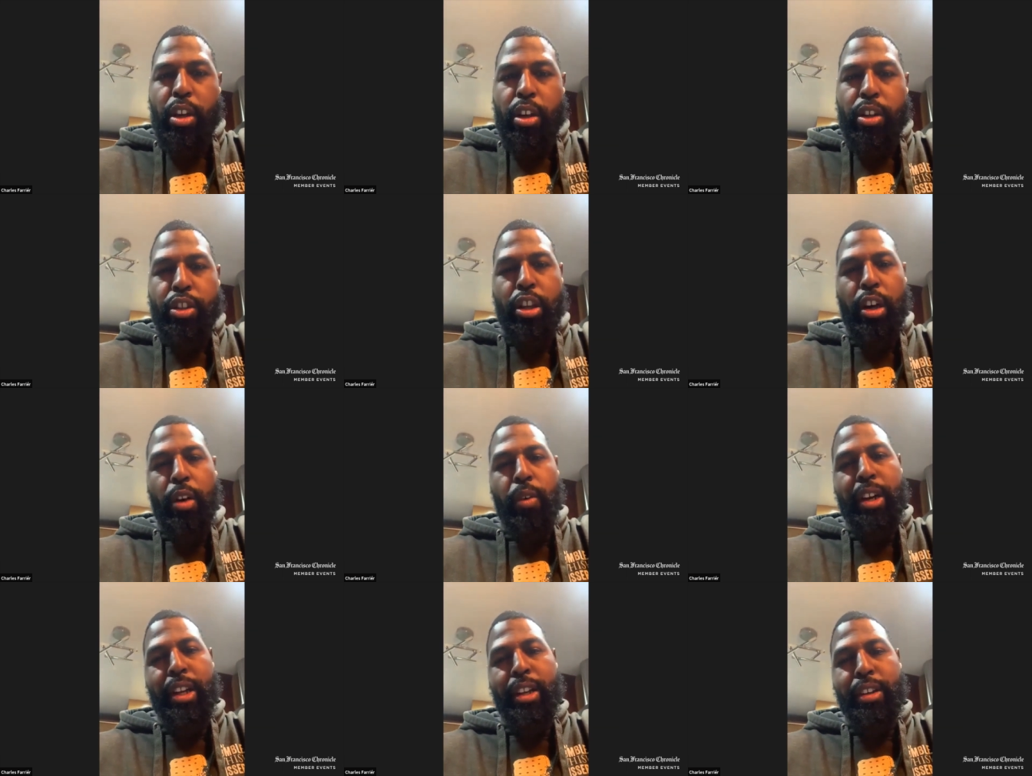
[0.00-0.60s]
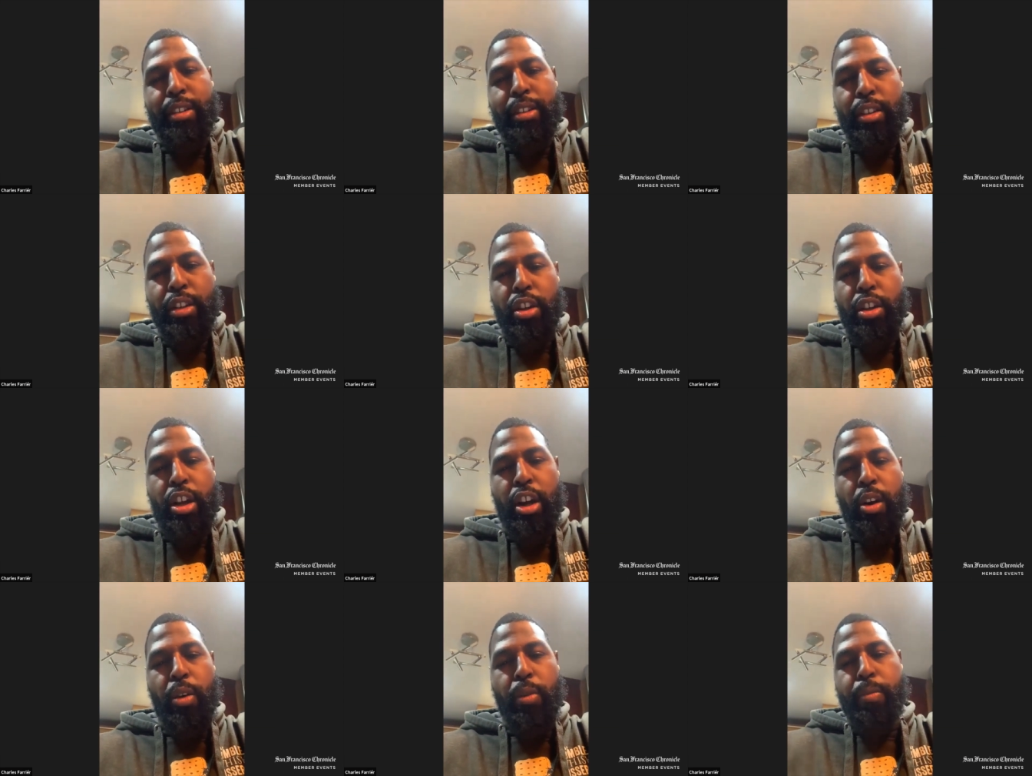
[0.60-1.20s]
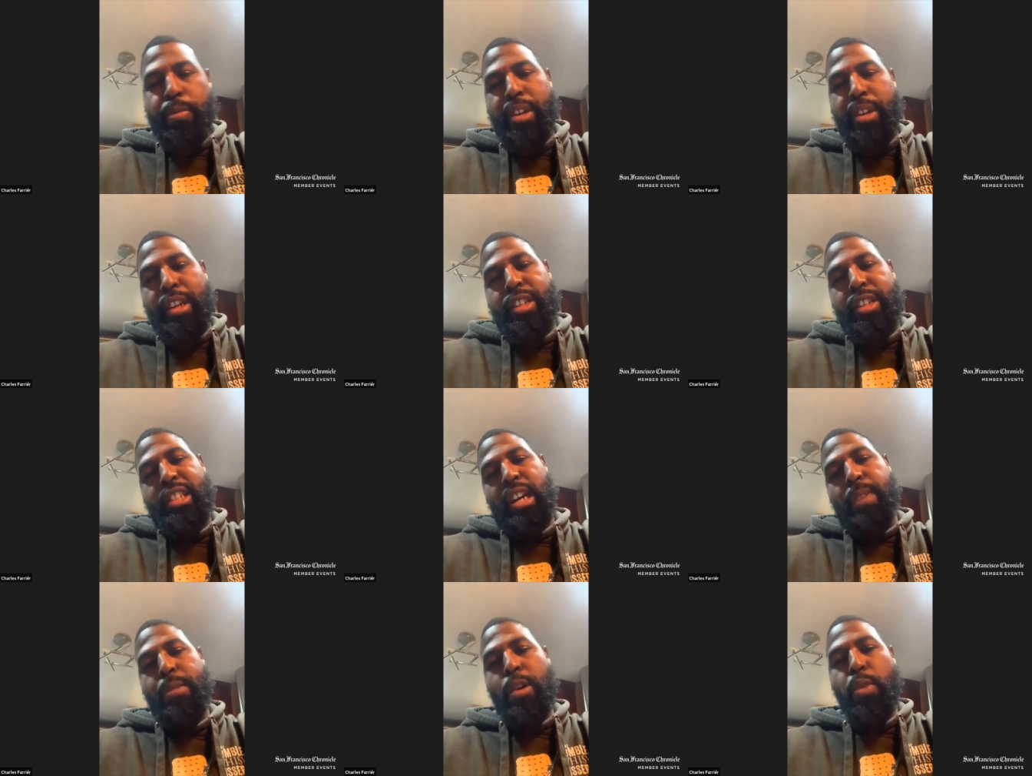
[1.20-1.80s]
so in you know in the
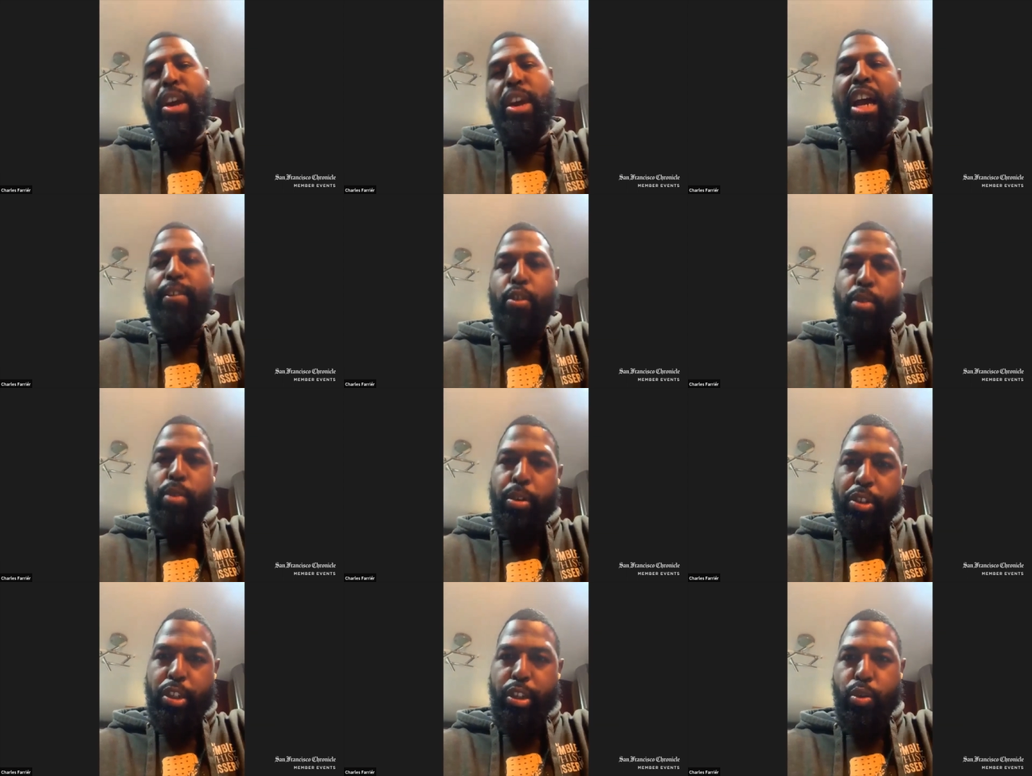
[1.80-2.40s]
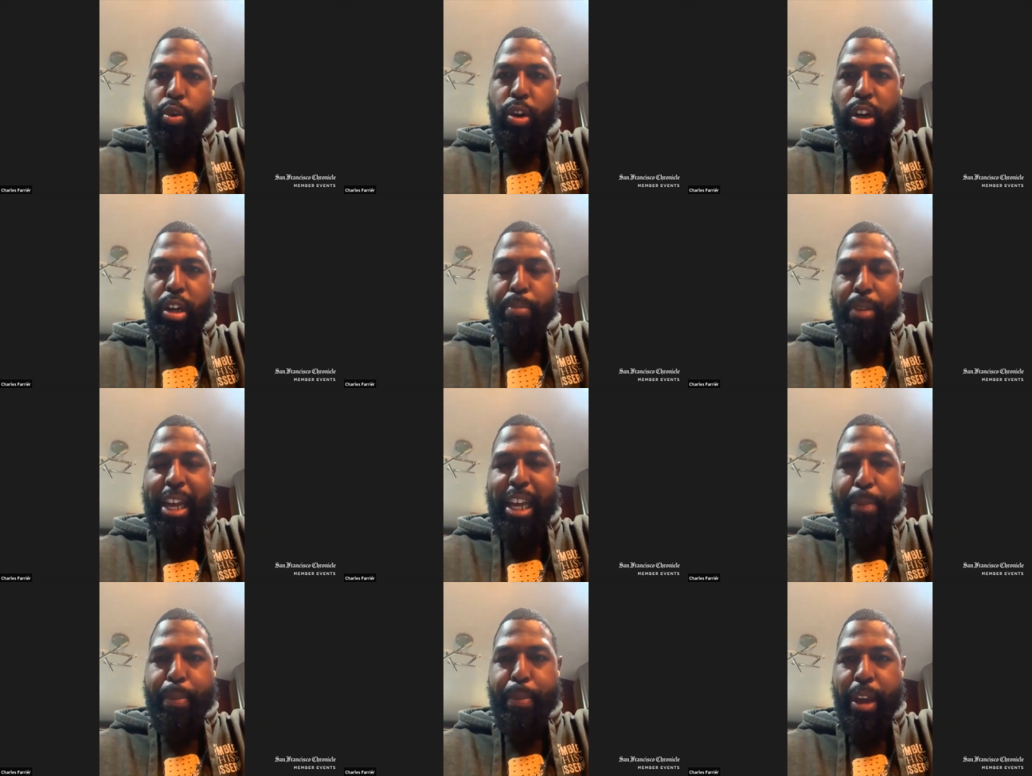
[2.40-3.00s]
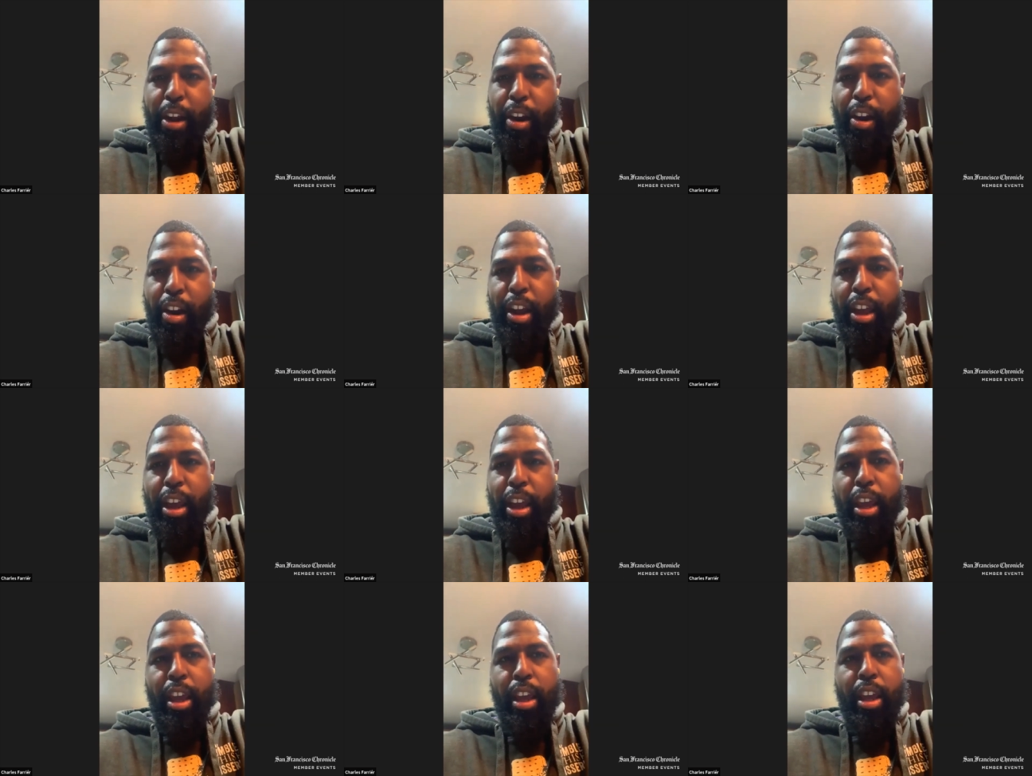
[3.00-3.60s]
summer we have a roasted corn and
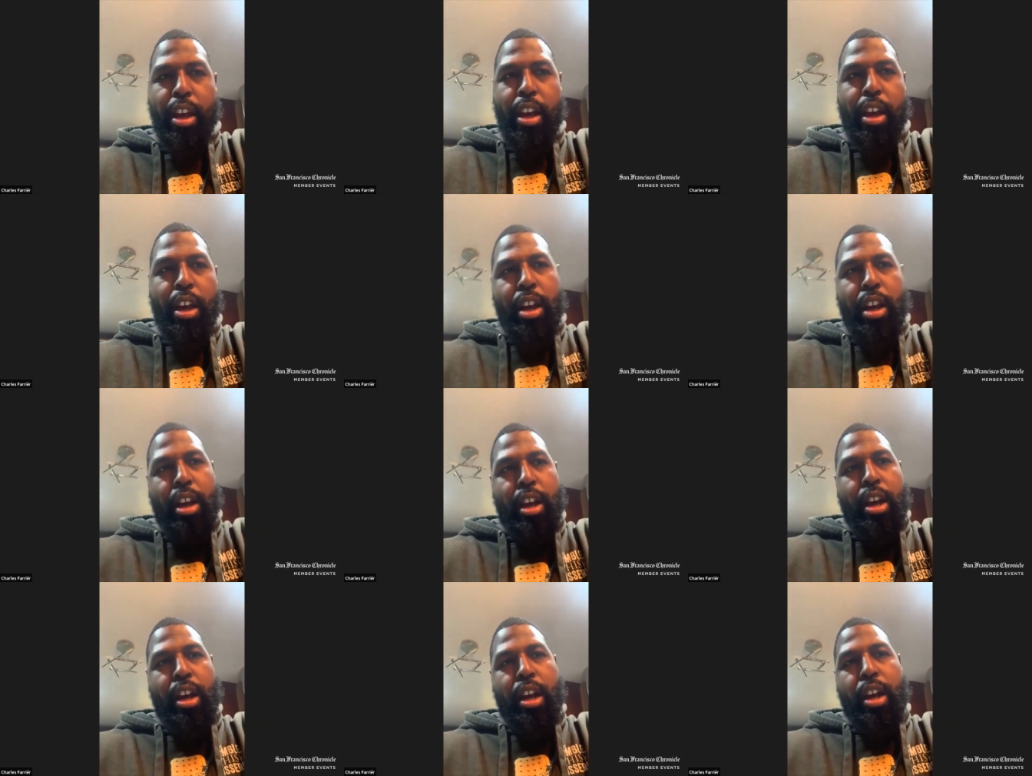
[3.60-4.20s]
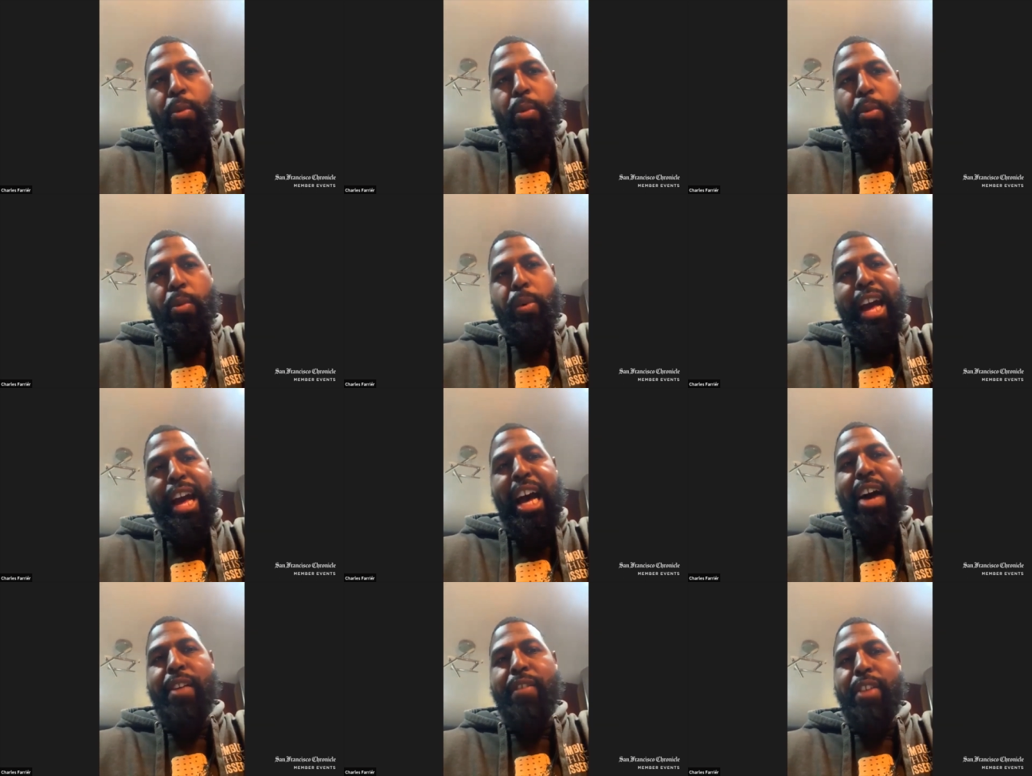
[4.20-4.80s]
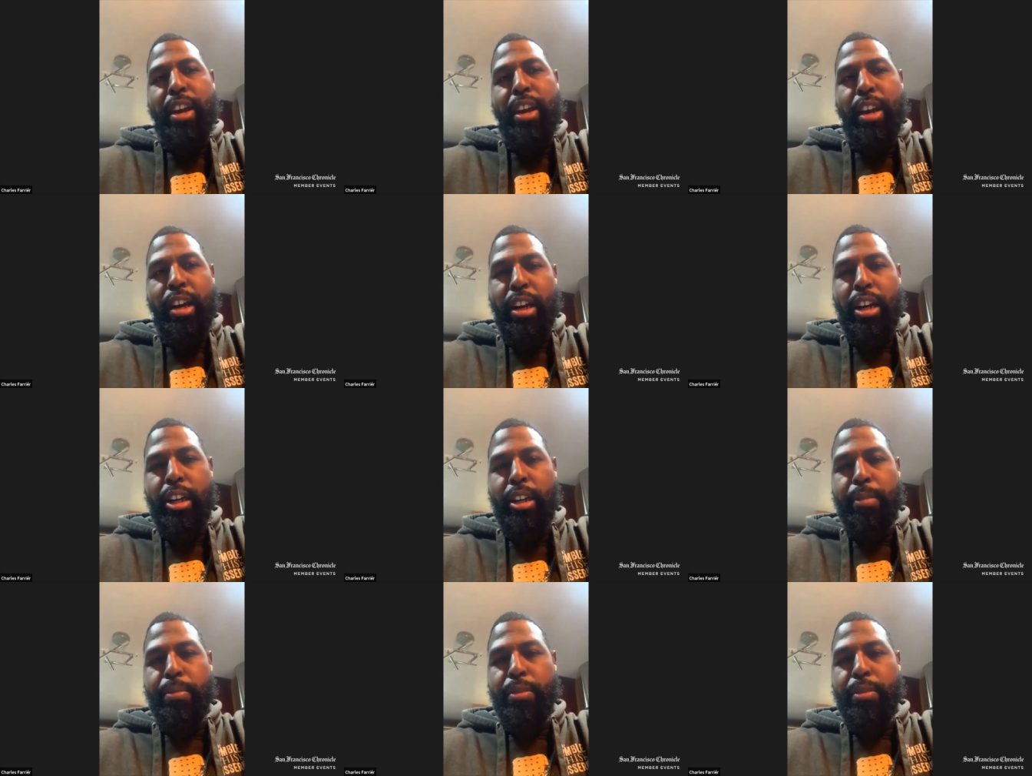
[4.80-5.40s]
blackberry, we have a
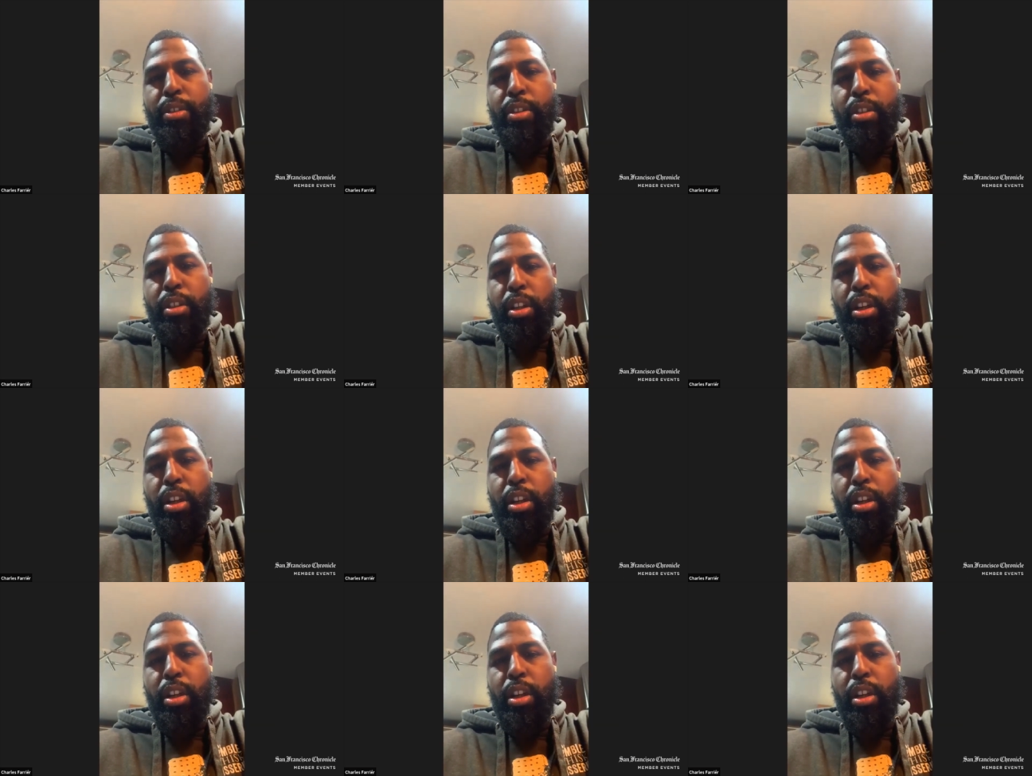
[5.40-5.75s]
um,